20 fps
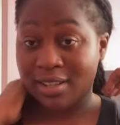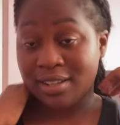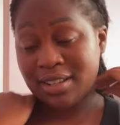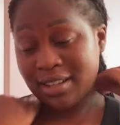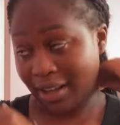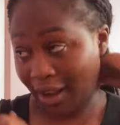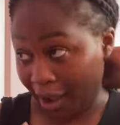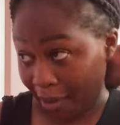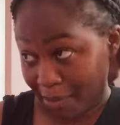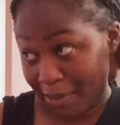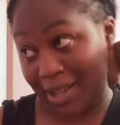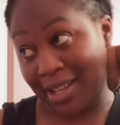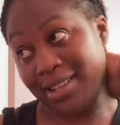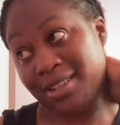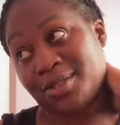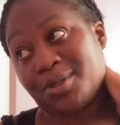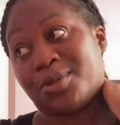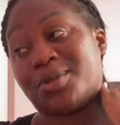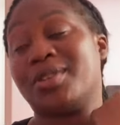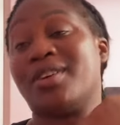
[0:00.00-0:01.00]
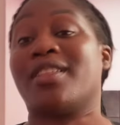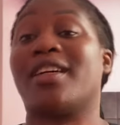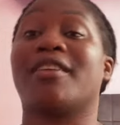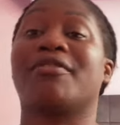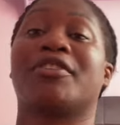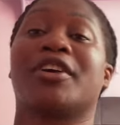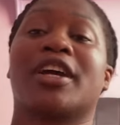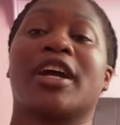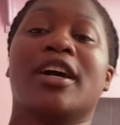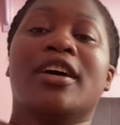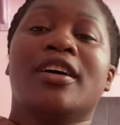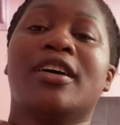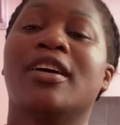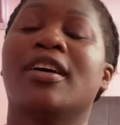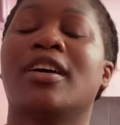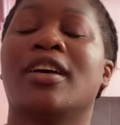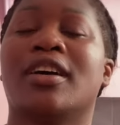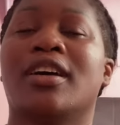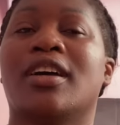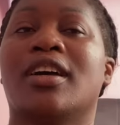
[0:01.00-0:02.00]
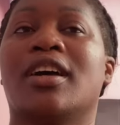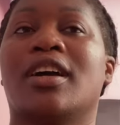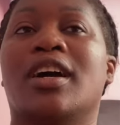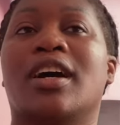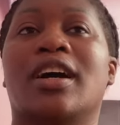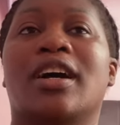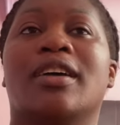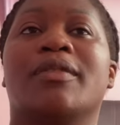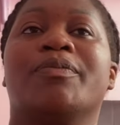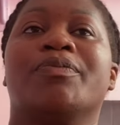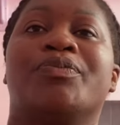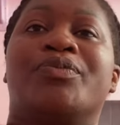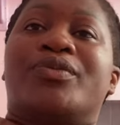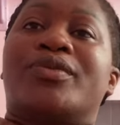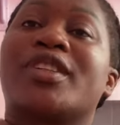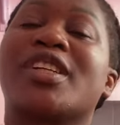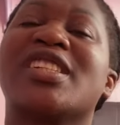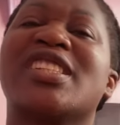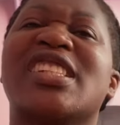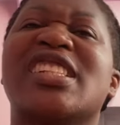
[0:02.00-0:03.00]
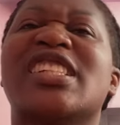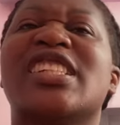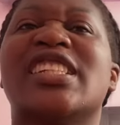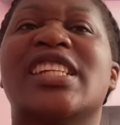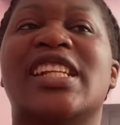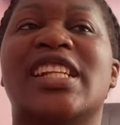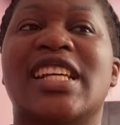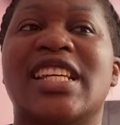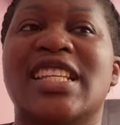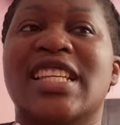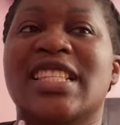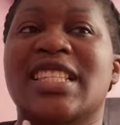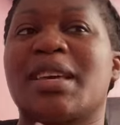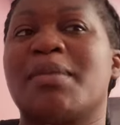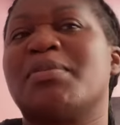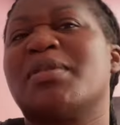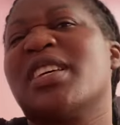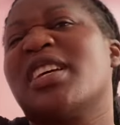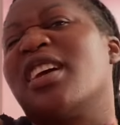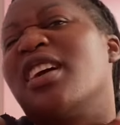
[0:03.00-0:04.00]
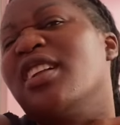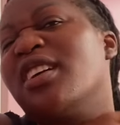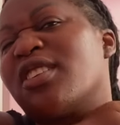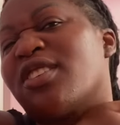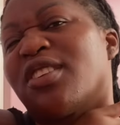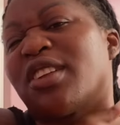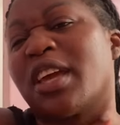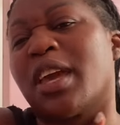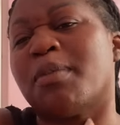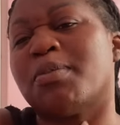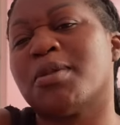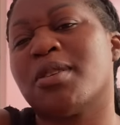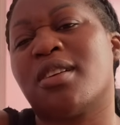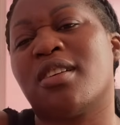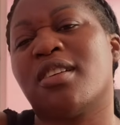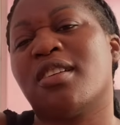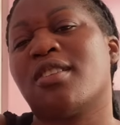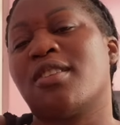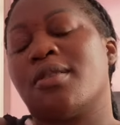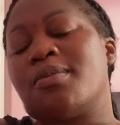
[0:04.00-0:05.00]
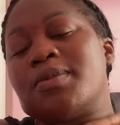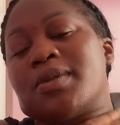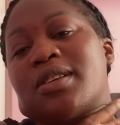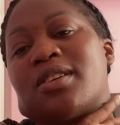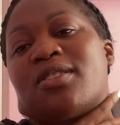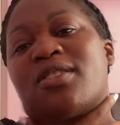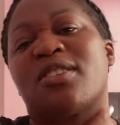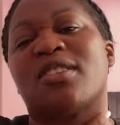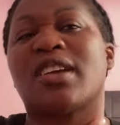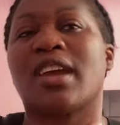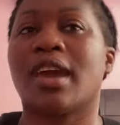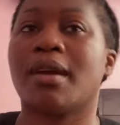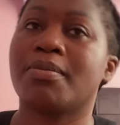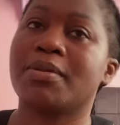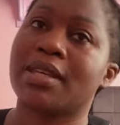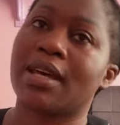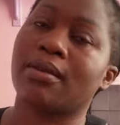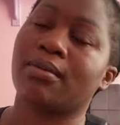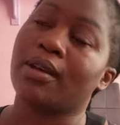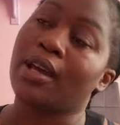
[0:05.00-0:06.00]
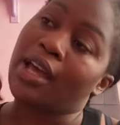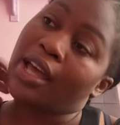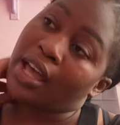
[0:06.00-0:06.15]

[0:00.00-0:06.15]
comer to South Africa, because initially I just kept saying, I'm not good Cape Town,